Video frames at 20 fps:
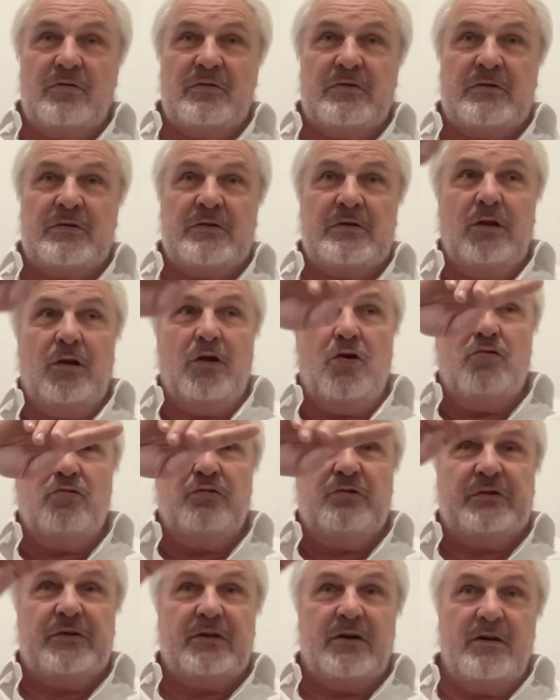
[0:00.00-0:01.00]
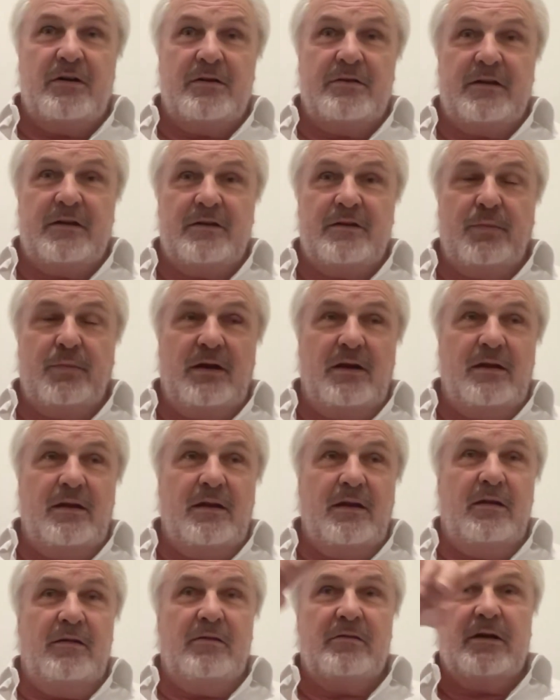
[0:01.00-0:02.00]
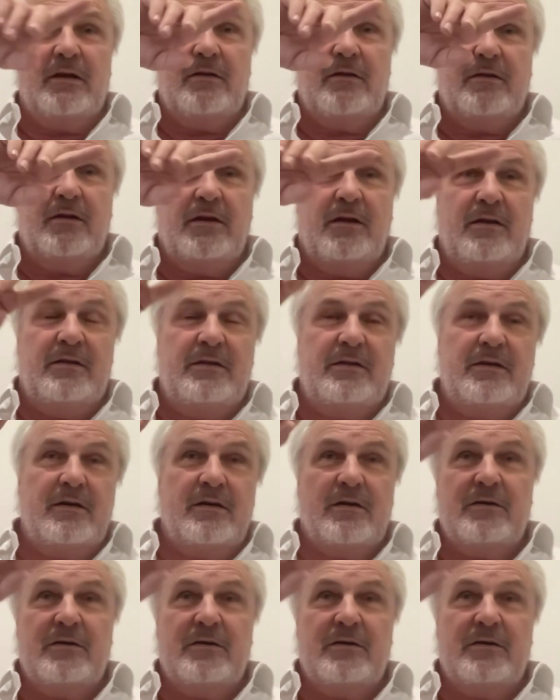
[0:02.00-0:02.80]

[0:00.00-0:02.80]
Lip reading: slow start at the beginning in the